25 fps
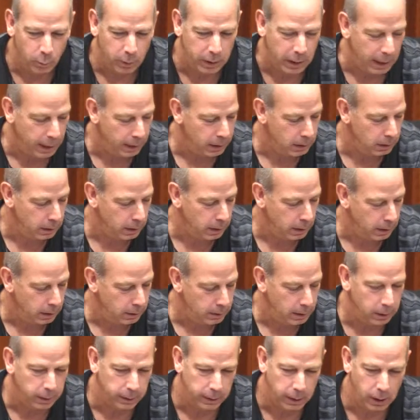We had a
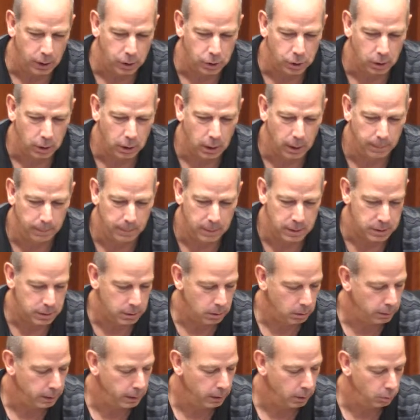delegation come,
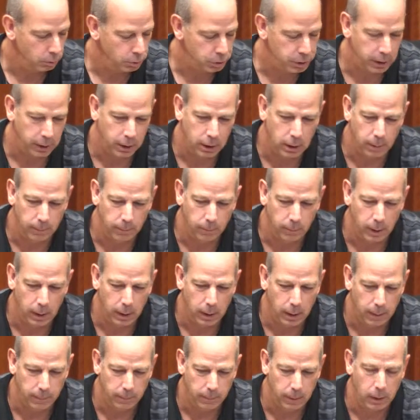Mr. Len Auger come,
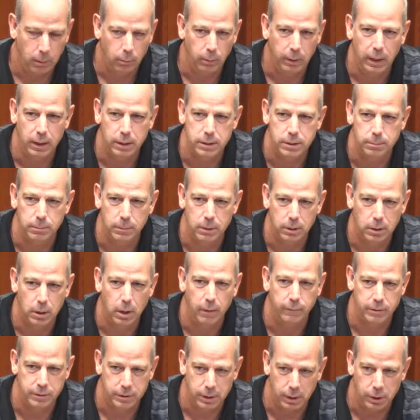and we had some
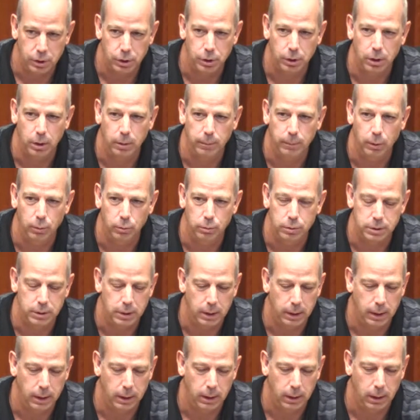conversation about
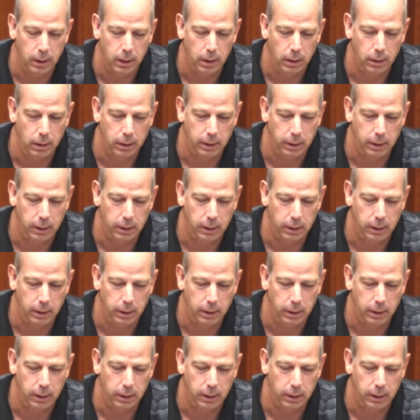a